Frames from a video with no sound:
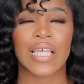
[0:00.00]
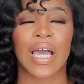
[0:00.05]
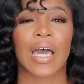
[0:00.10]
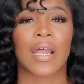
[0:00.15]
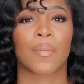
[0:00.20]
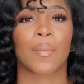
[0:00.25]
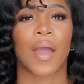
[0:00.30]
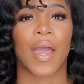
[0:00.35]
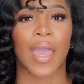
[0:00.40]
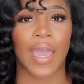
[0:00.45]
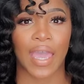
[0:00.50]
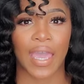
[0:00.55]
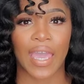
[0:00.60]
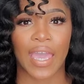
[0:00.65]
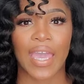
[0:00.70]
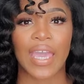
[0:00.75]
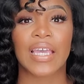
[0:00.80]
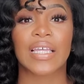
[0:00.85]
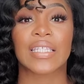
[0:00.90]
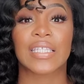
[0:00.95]
out of my
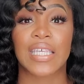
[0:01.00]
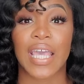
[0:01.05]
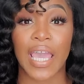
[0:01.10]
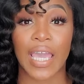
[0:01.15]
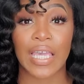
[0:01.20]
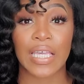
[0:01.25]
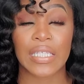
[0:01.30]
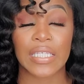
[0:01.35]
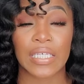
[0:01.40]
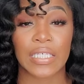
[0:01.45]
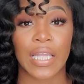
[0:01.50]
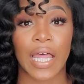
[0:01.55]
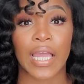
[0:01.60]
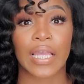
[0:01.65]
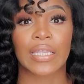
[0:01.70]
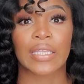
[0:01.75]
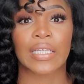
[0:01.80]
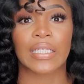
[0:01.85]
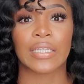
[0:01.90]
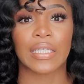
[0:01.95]
head and take it to
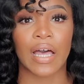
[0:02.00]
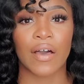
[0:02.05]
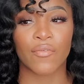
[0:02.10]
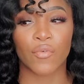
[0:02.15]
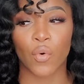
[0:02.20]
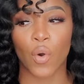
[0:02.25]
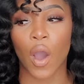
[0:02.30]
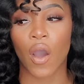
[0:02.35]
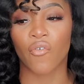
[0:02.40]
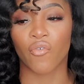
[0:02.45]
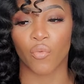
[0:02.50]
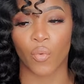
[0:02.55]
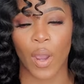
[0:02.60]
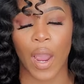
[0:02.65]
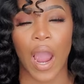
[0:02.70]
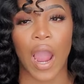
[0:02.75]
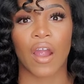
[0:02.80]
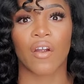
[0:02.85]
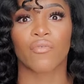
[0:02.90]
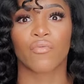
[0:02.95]
like the level of where
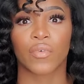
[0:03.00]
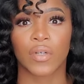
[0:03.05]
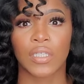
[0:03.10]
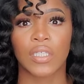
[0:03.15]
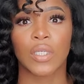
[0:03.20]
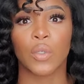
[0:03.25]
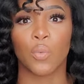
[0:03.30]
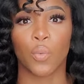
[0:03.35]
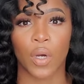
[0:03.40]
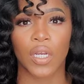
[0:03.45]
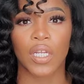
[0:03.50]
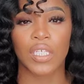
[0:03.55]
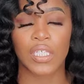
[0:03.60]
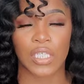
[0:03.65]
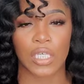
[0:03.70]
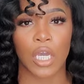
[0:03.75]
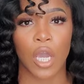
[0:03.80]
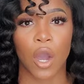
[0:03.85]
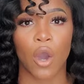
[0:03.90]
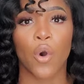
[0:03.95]
I really wanted
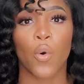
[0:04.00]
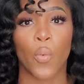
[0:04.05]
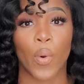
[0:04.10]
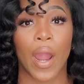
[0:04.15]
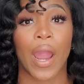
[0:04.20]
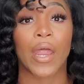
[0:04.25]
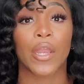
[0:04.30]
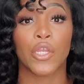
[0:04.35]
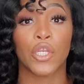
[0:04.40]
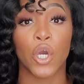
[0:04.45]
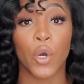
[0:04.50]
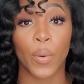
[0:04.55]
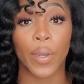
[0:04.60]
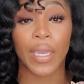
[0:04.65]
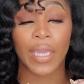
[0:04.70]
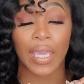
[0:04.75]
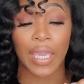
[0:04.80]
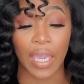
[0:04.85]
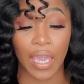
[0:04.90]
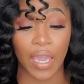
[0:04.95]
to go and where I know it
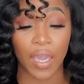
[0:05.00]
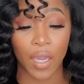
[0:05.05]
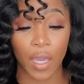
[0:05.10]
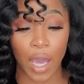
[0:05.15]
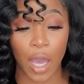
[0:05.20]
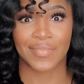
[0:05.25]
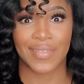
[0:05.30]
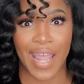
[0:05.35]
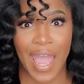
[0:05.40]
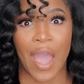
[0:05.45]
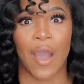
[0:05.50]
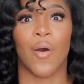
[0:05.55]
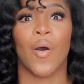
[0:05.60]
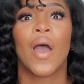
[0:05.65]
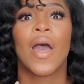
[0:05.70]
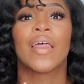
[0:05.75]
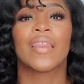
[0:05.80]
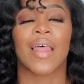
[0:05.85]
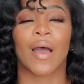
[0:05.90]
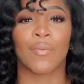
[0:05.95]
can go. Now,
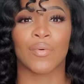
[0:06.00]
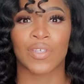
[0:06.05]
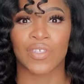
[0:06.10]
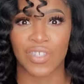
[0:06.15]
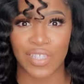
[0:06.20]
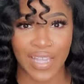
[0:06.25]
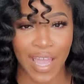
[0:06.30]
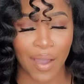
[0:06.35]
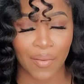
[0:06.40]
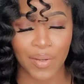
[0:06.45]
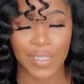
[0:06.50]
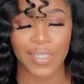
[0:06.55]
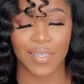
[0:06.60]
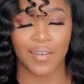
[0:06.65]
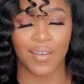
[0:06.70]
that was, that was...